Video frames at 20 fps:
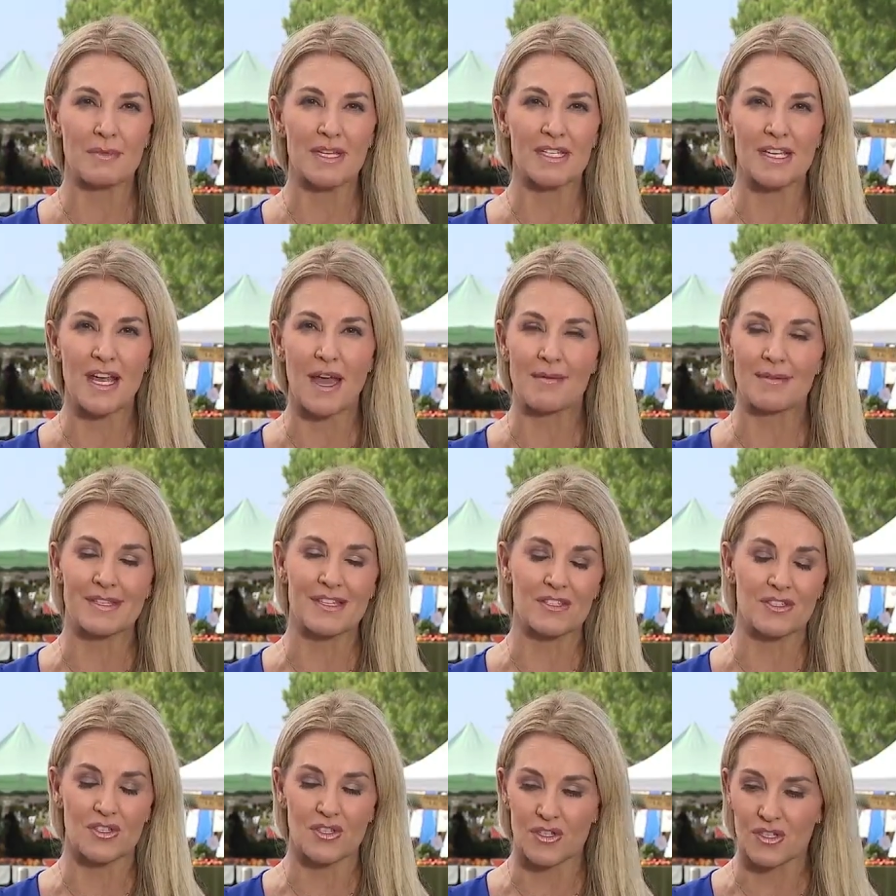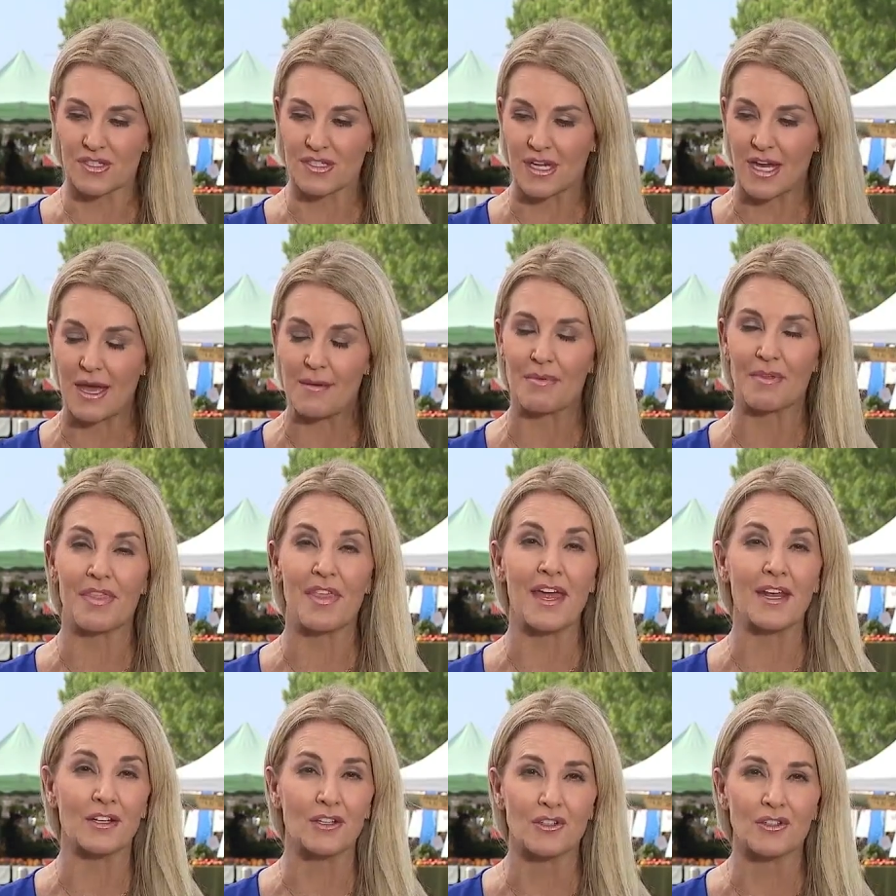Meantime, this is just a
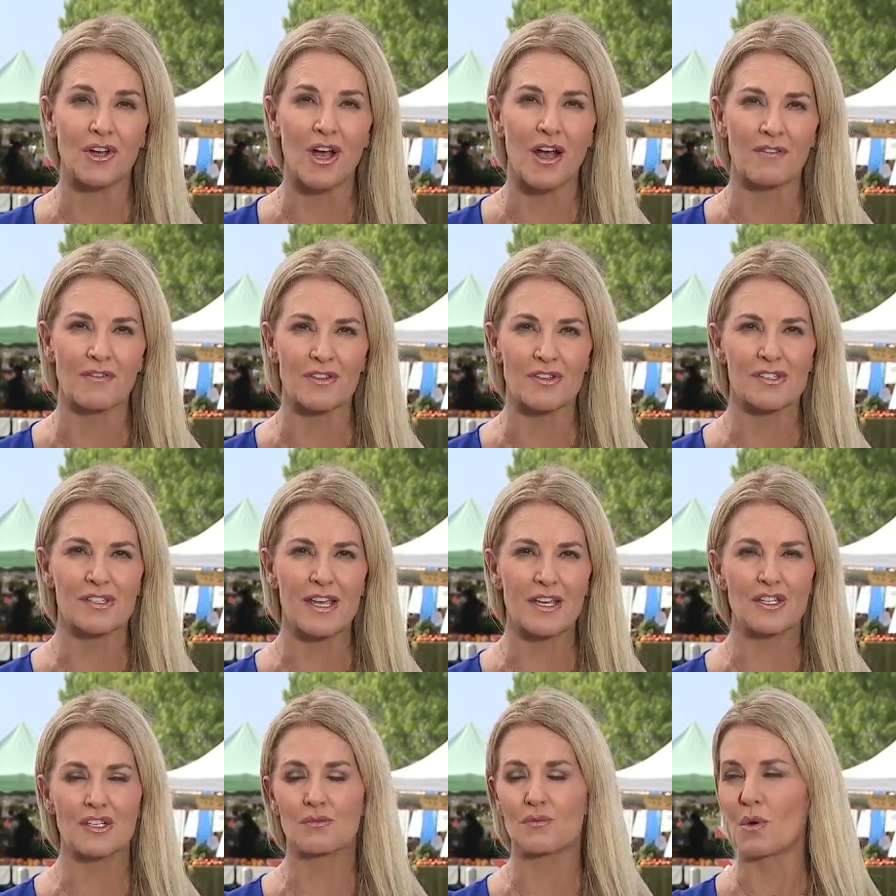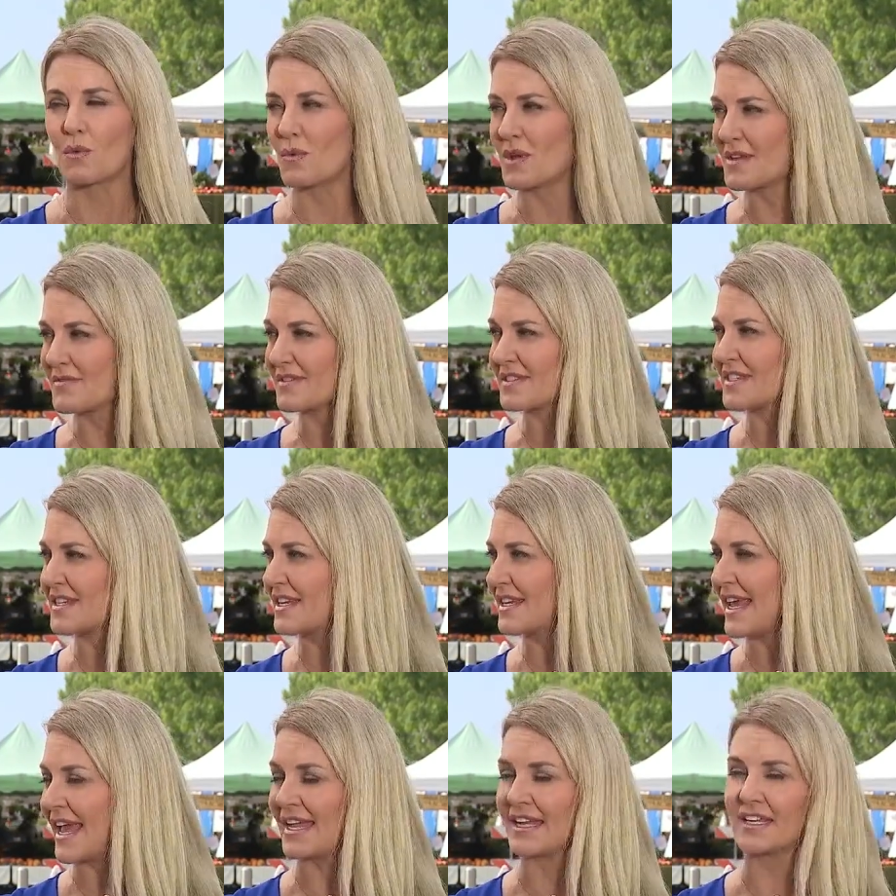hypothetical conversation. What we have
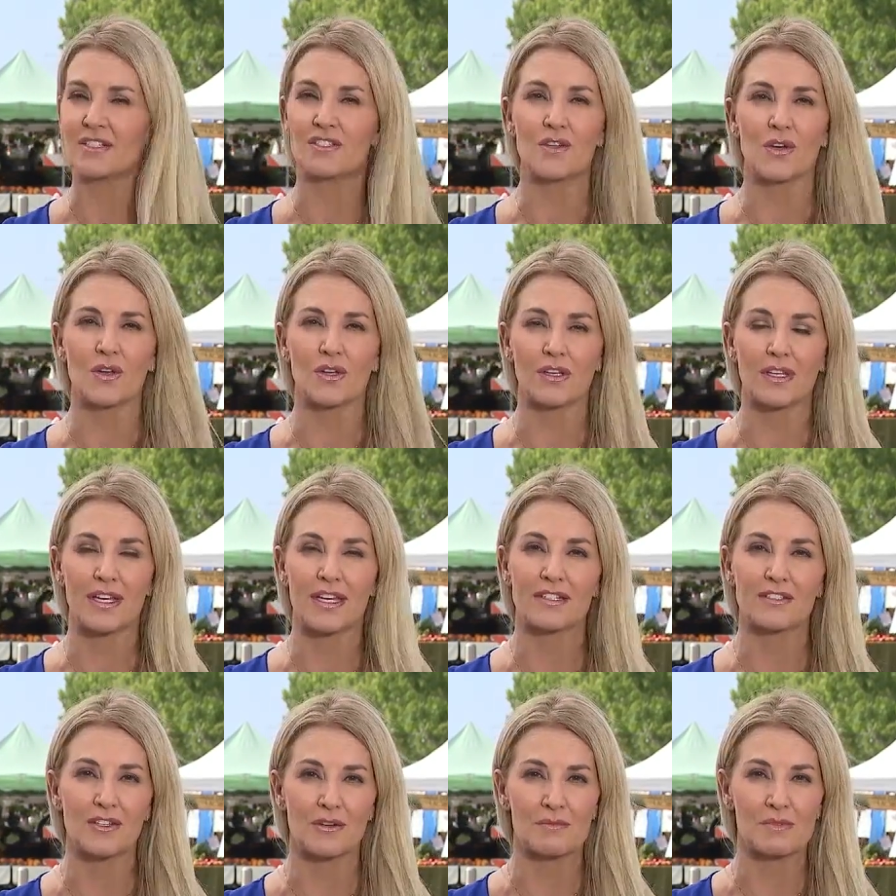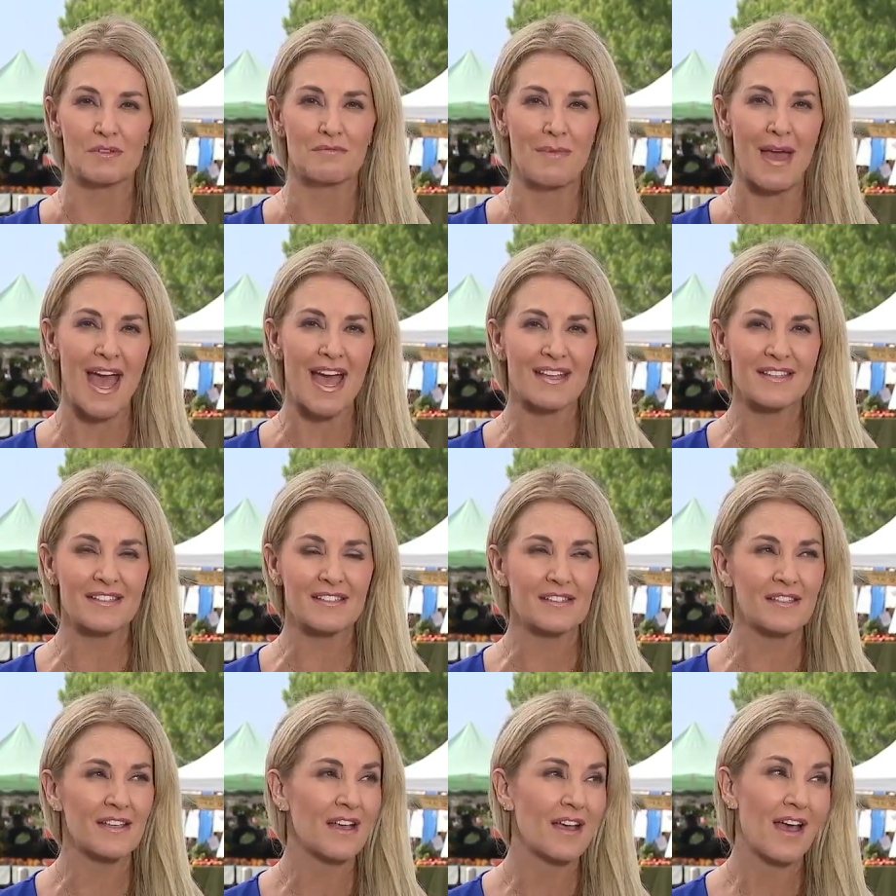seen anecdotally in terms of
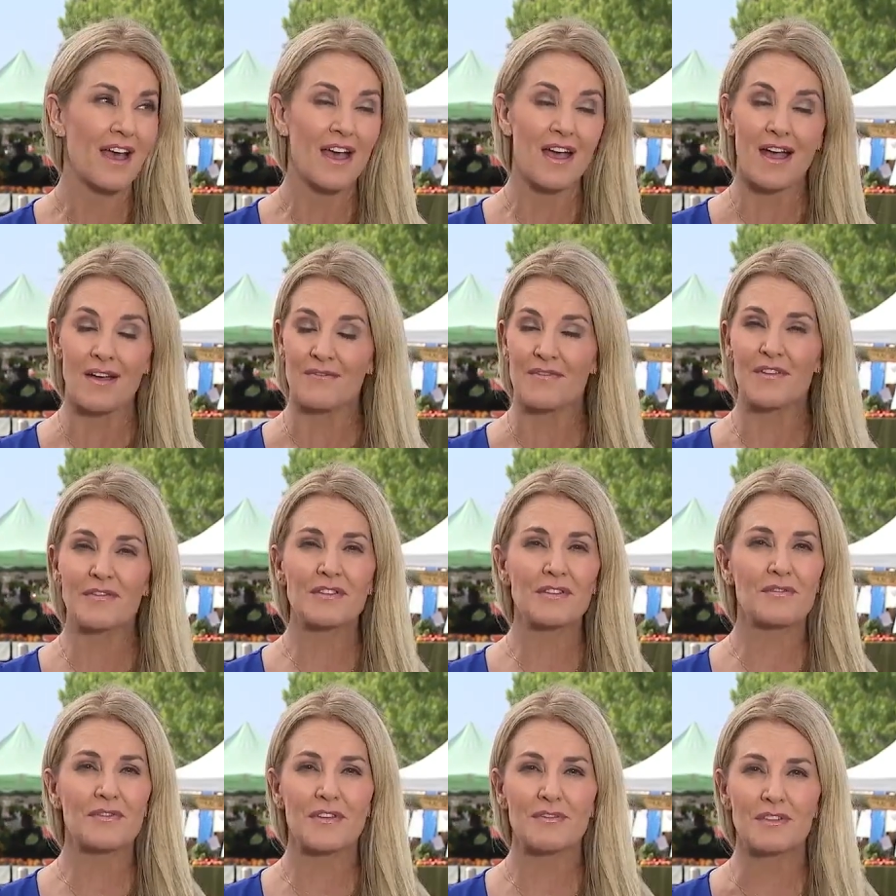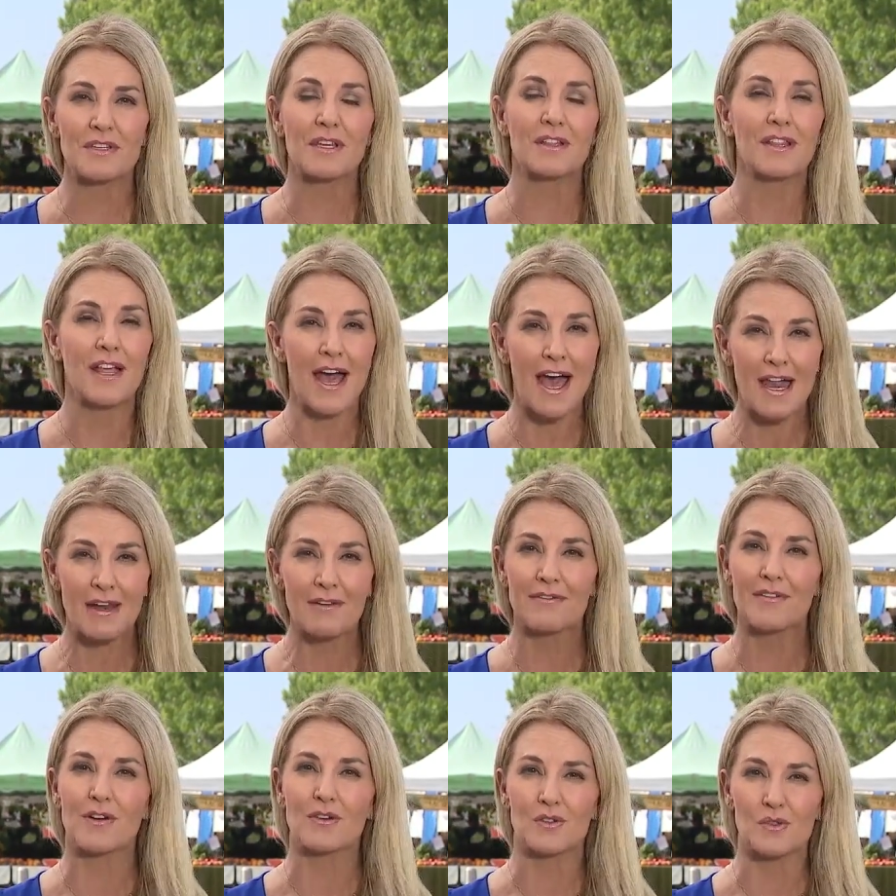masks, 50 50, a lot
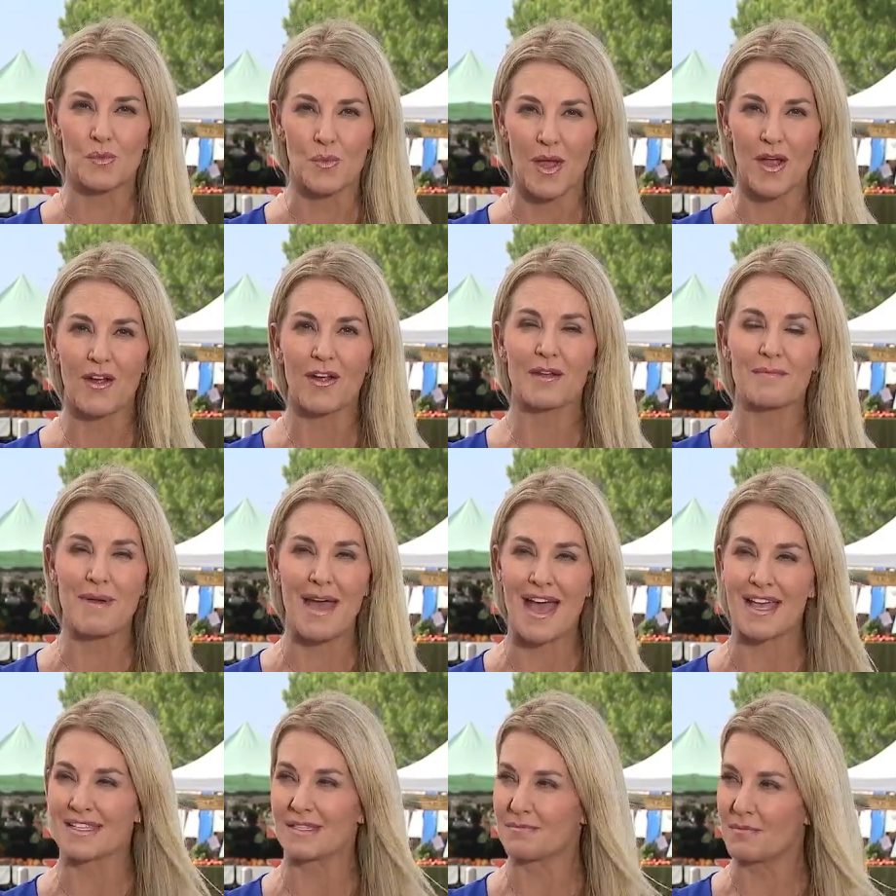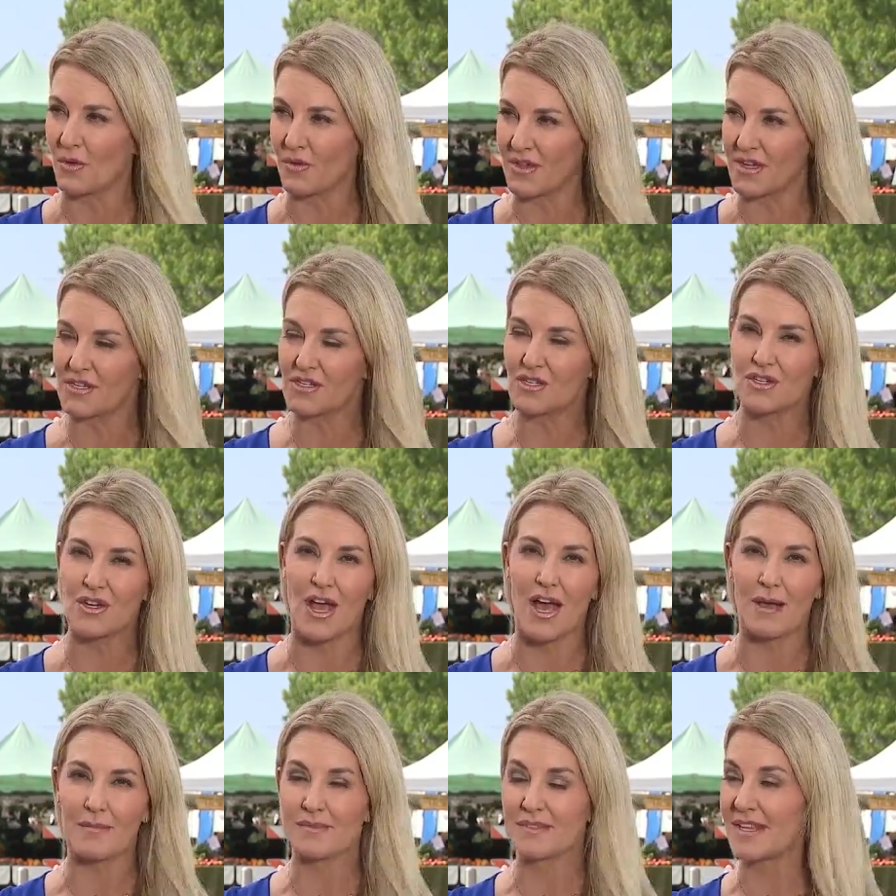of folks wearing masks both in
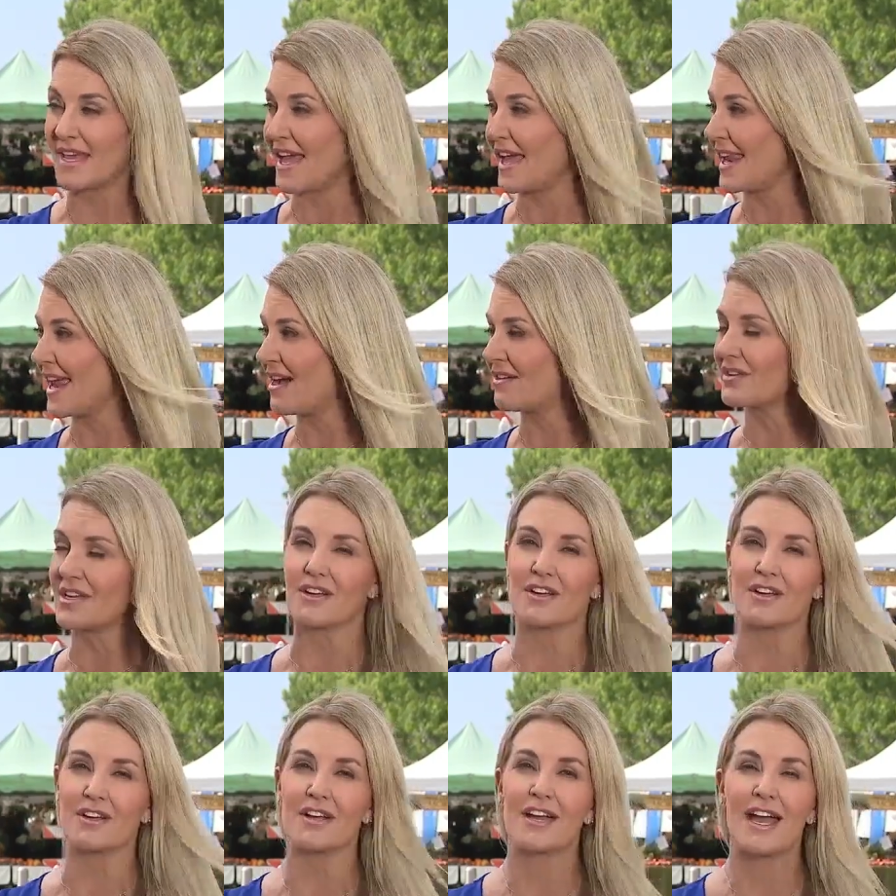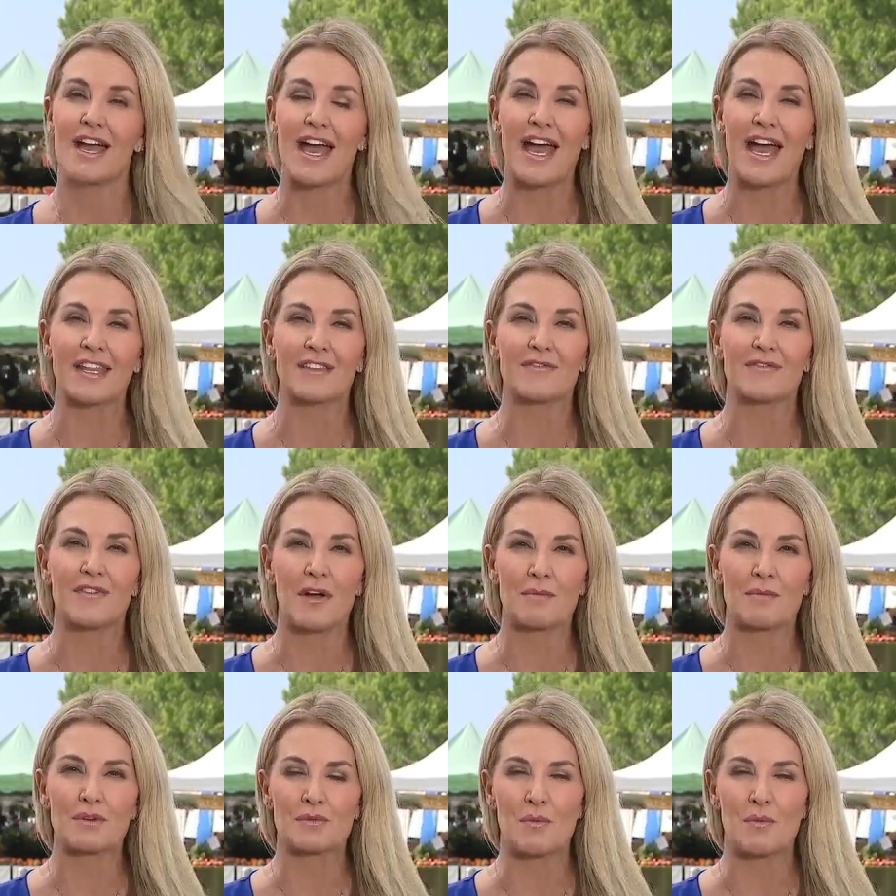shops and out here at the
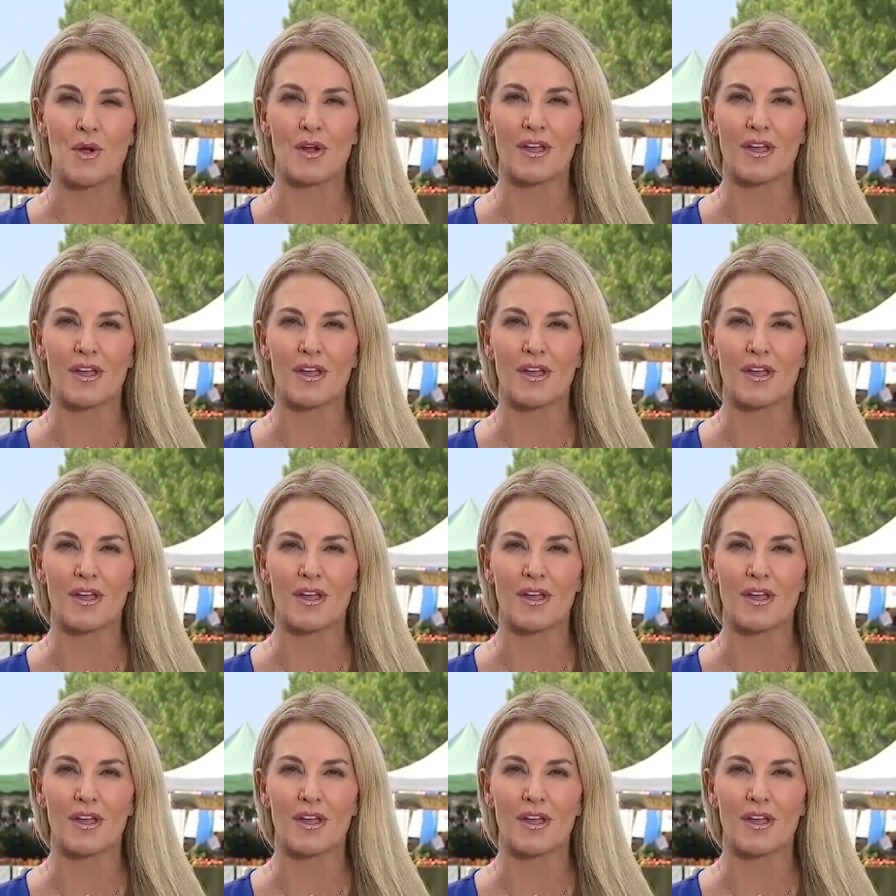farmer's